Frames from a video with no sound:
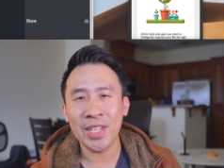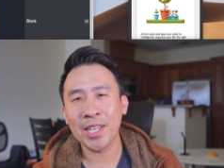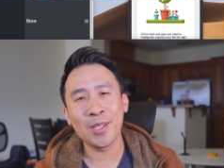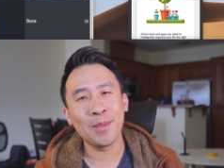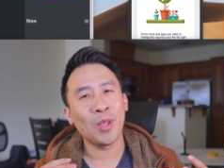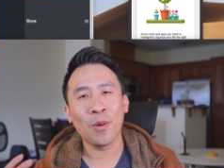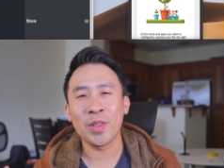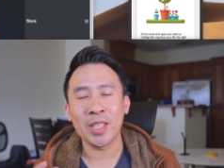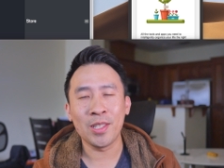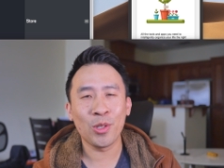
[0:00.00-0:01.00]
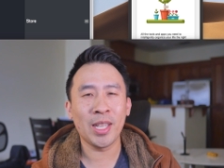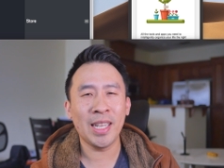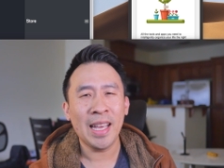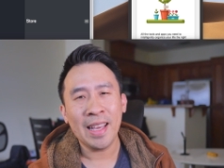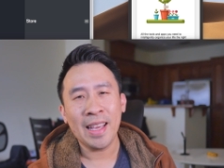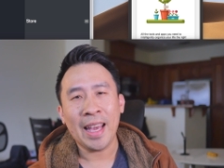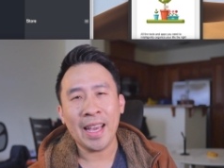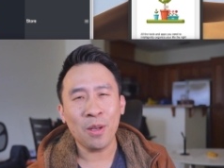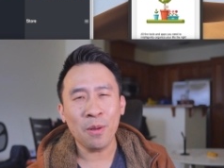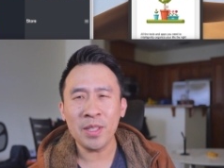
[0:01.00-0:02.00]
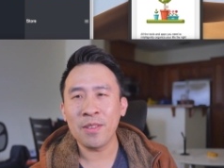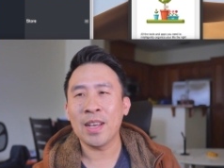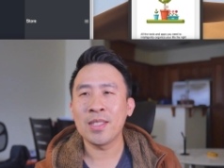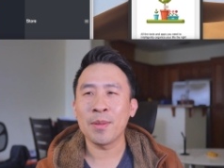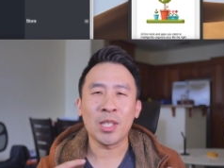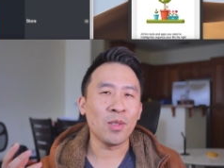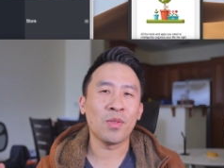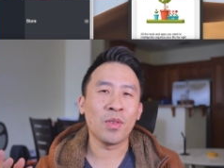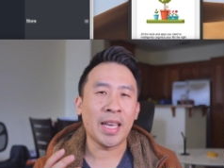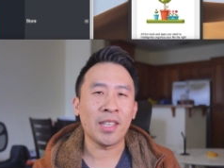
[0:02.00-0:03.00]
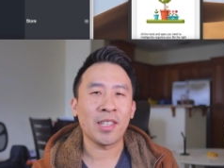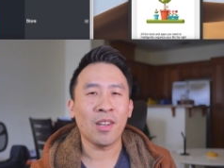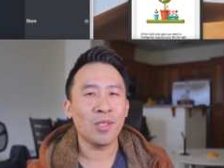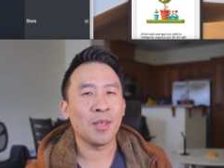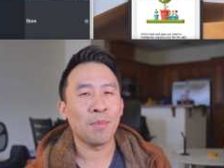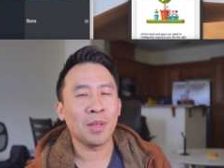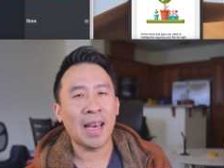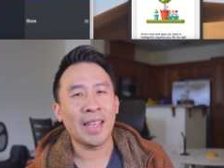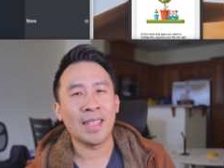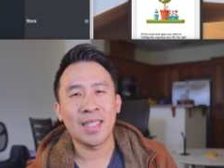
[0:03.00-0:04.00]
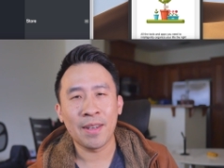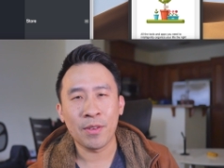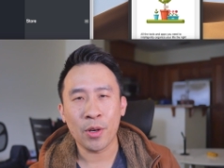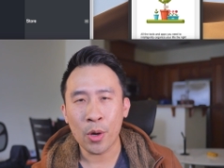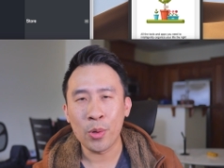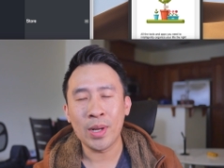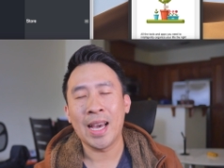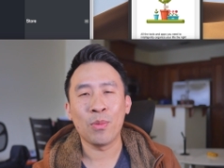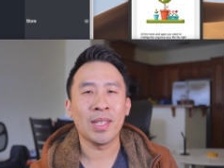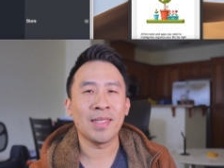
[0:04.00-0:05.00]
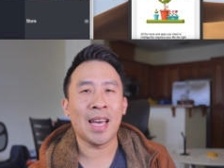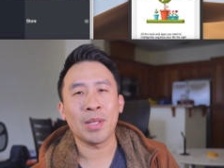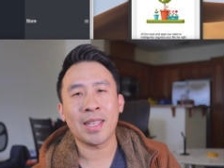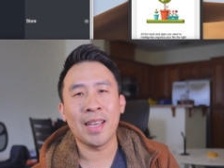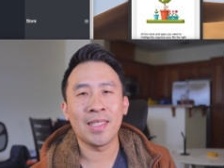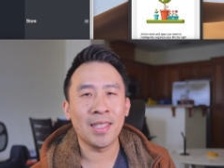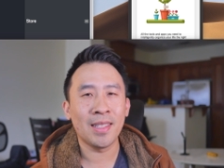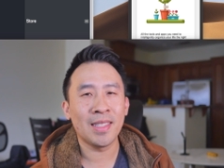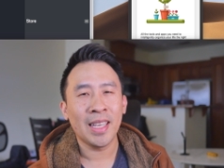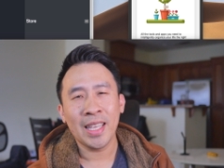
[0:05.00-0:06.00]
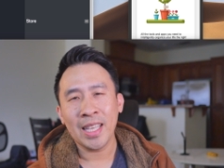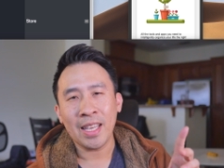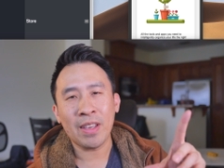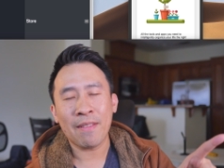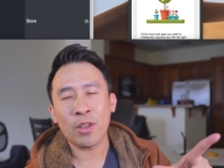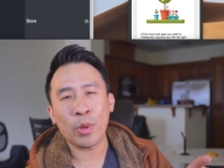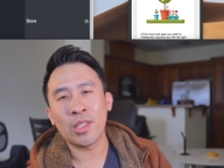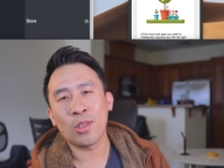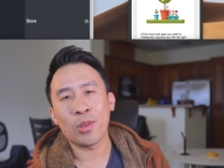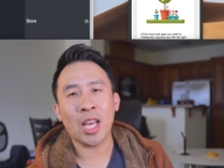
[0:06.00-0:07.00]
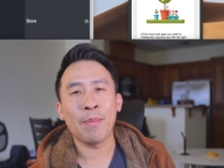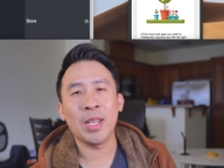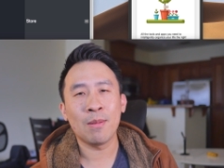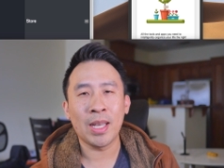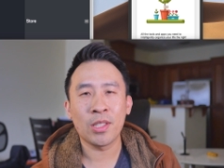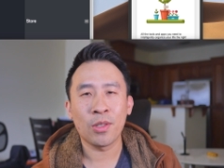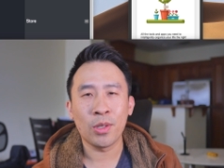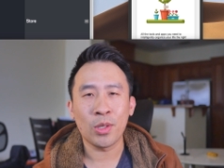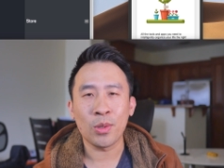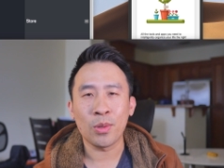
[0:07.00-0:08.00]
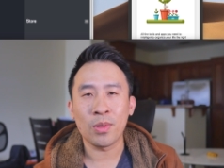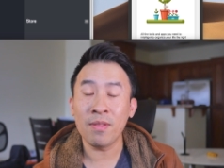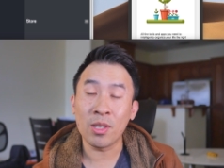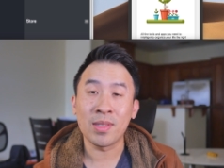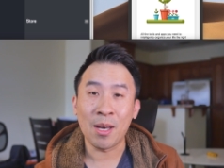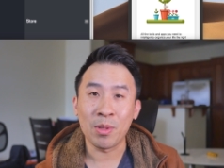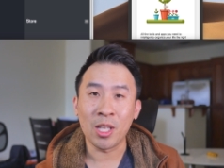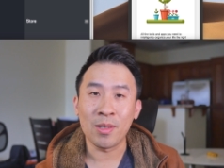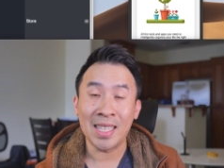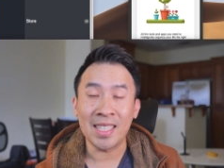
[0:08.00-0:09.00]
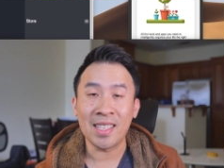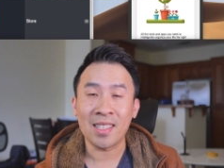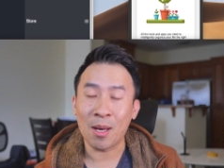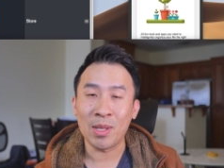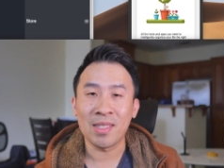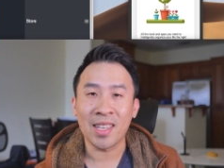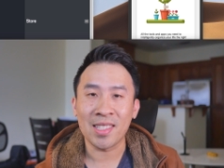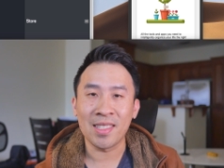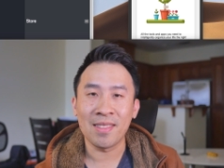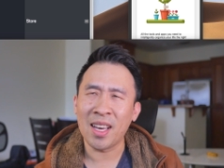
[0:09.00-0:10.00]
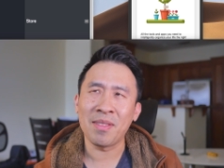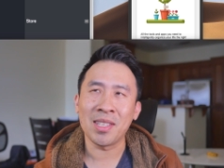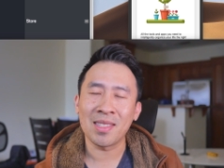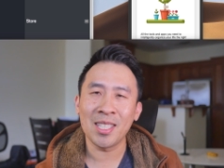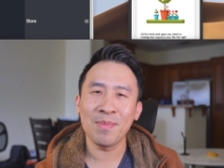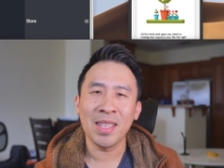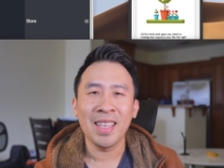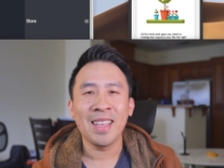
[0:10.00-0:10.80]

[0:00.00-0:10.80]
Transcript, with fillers: video. Hopefully you enjoyed it, and hopefully you found something useful that you can also apply inside of your own iOS applications. If you have any questions or comments, make sure to leave those down below in the comment section, obviously.